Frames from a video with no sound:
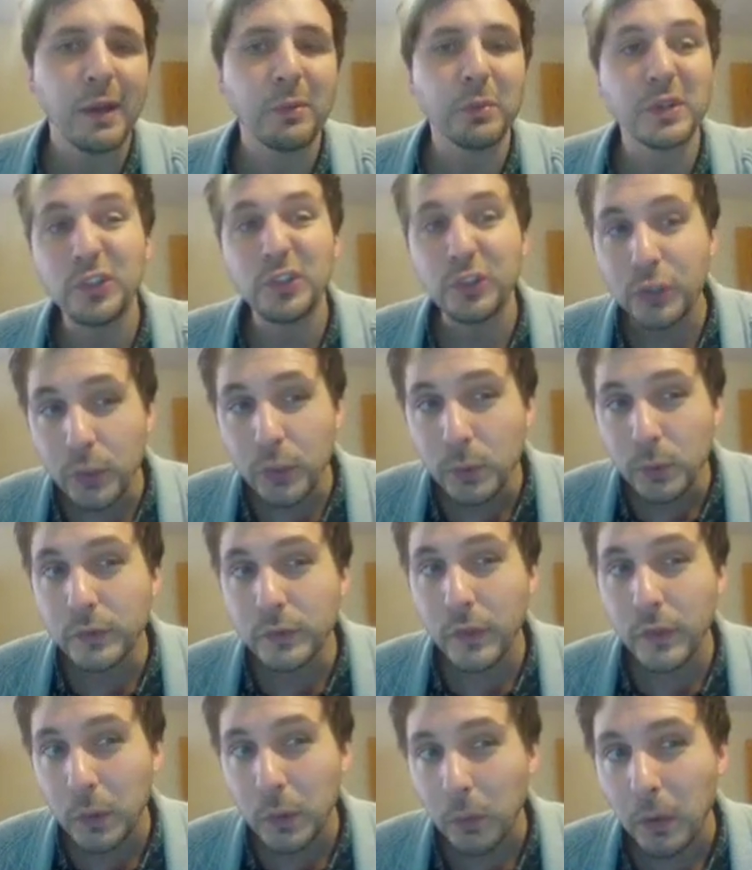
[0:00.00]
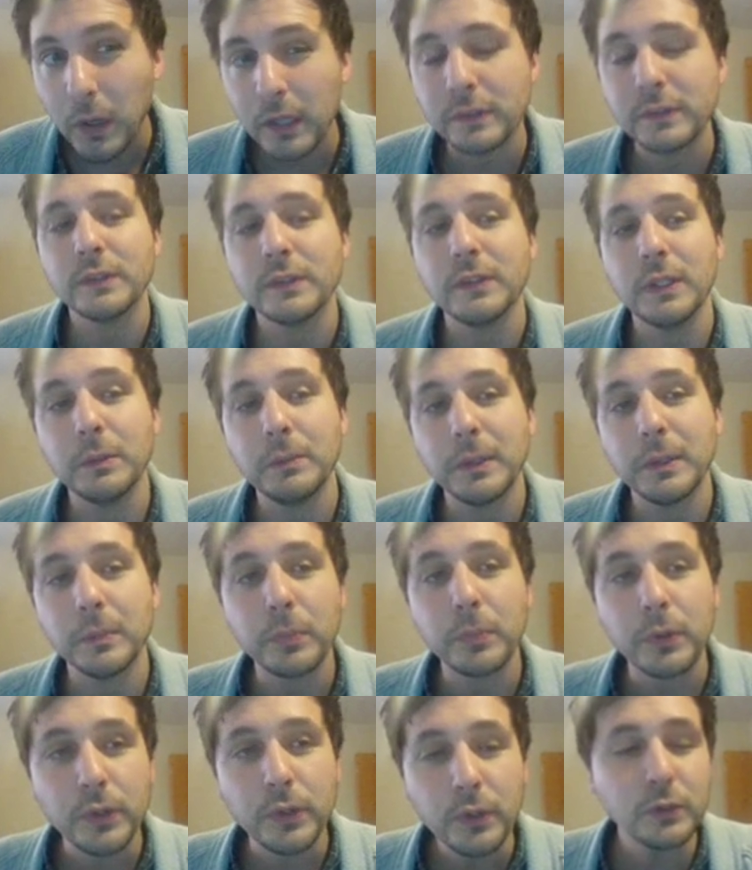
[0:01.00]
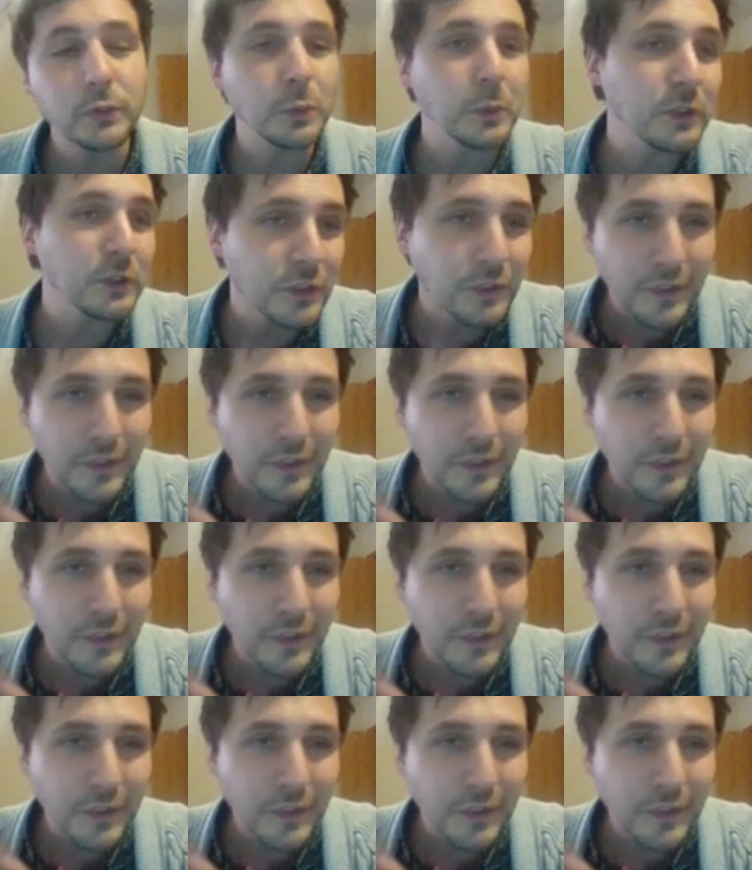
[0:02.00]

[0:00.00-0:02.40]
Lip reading: and reduce the quantity being produced,